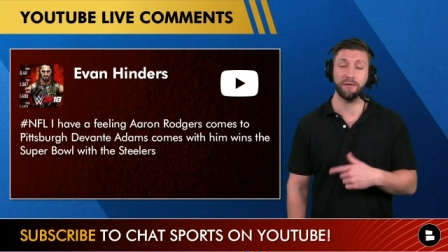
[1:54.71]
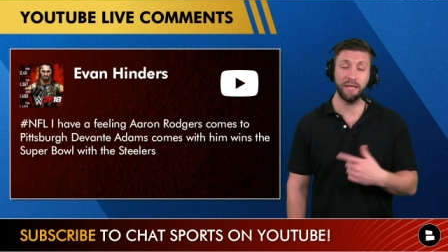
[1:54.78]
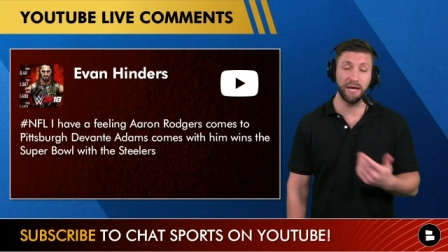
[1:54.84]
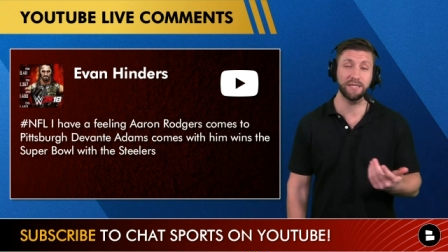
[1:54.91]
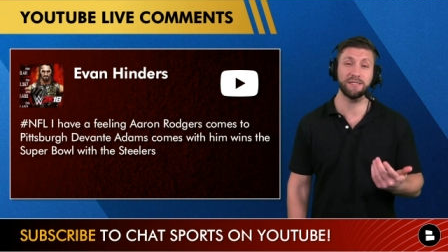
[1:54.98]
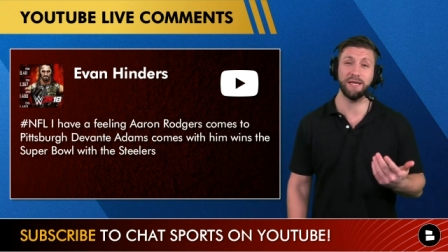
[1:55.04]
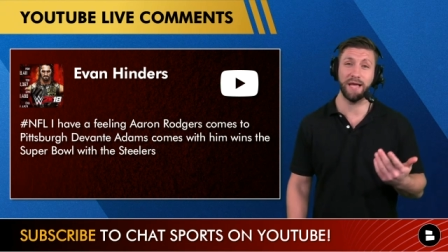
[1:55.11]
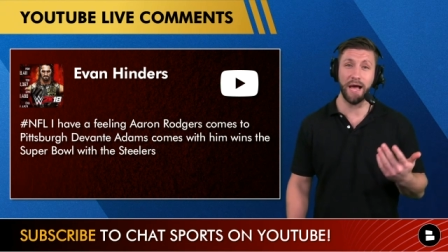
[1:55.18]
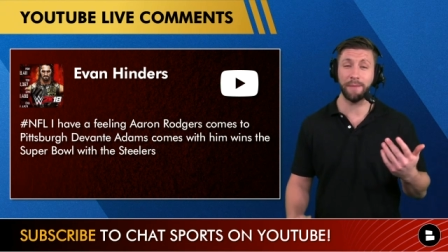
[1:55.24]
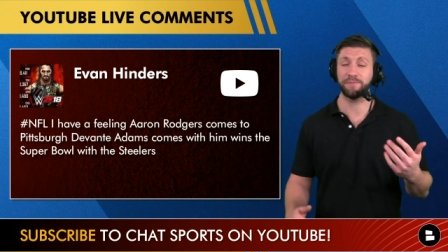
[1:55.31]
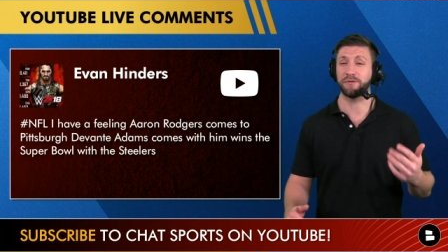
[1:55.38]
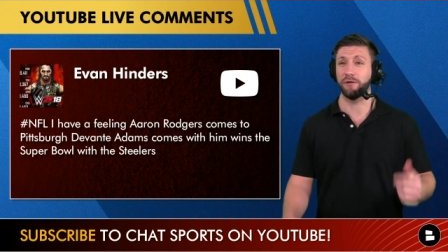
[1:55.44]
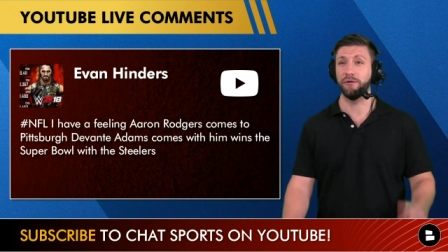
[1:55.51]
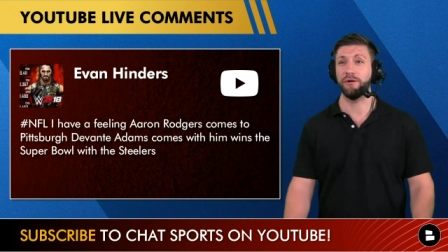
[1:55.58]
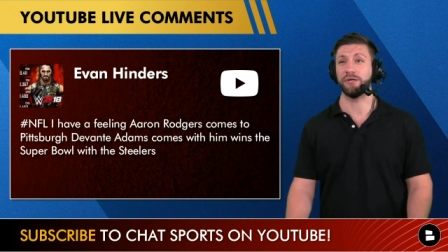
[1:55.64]
that is a
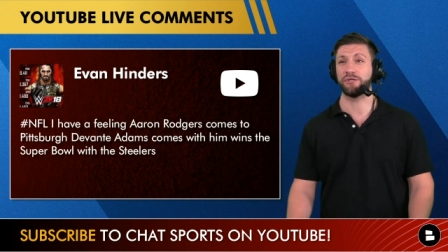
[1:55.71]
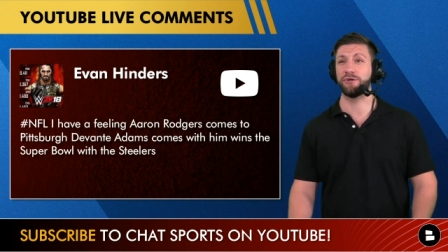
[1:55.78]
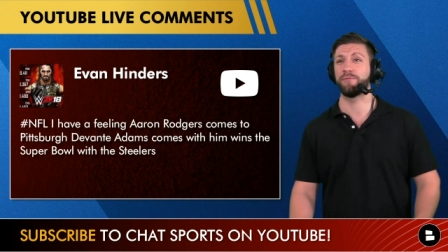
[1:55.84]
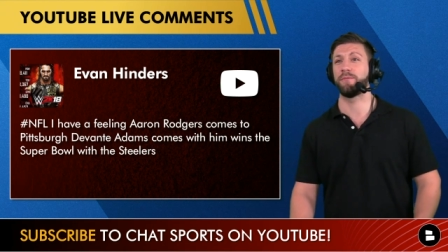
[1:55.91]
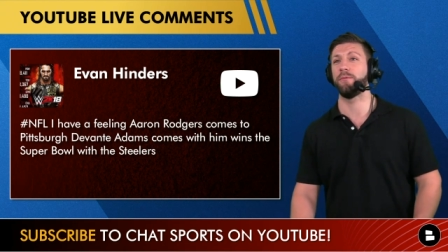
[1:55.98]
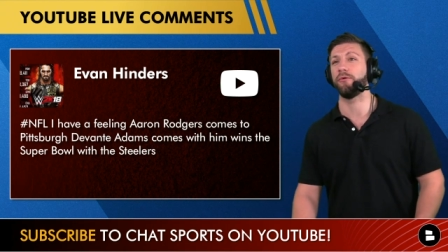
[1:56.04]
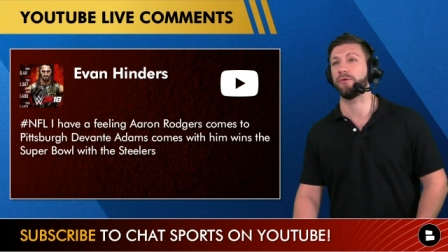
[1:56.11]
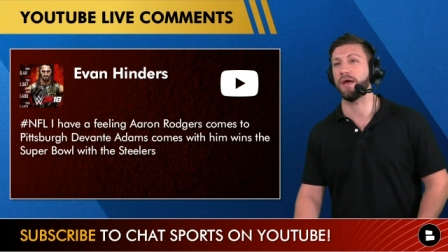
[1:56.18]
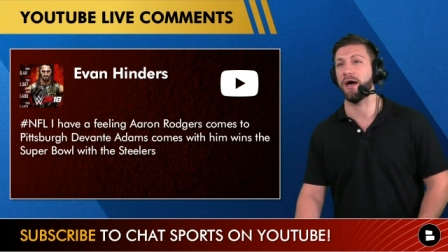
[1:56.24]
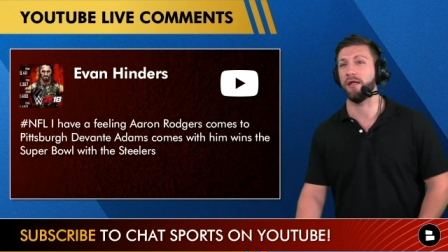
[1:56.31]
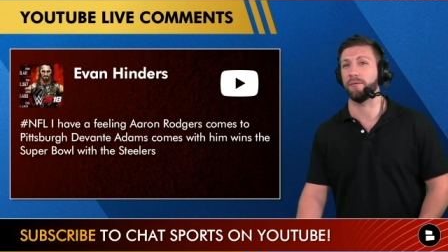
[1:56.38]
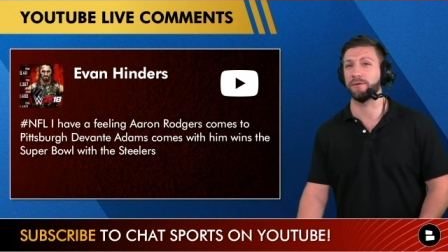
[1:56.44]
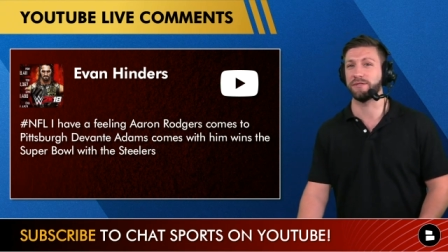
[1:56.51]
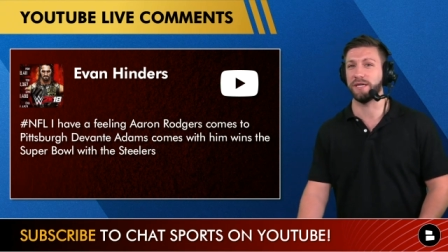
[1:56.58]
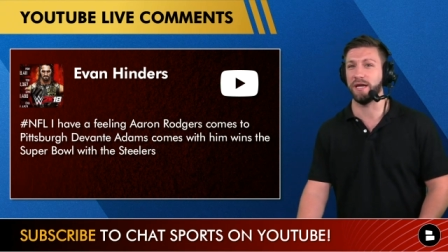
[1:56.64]
absolutely a Super Bowl
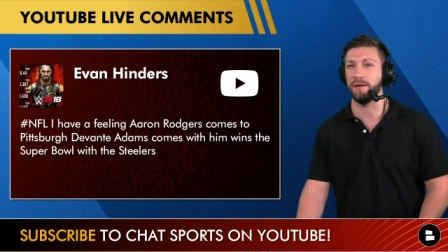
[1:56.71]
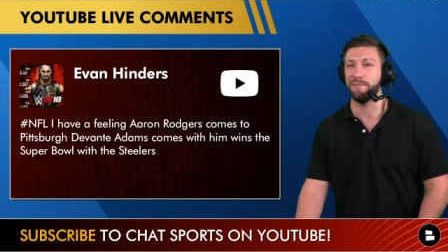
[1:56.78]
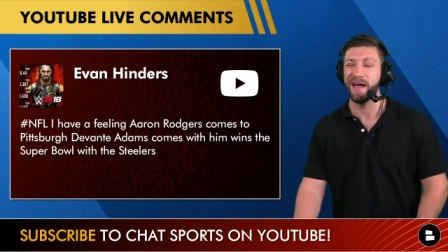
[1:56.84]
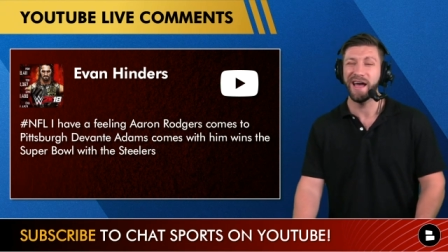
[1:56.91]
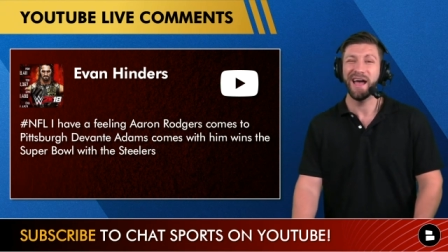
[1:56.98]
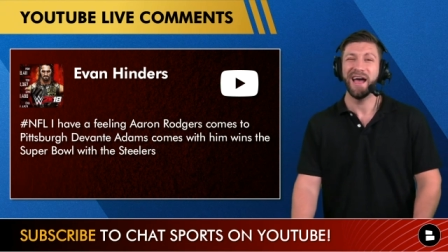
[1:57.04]
caliber team.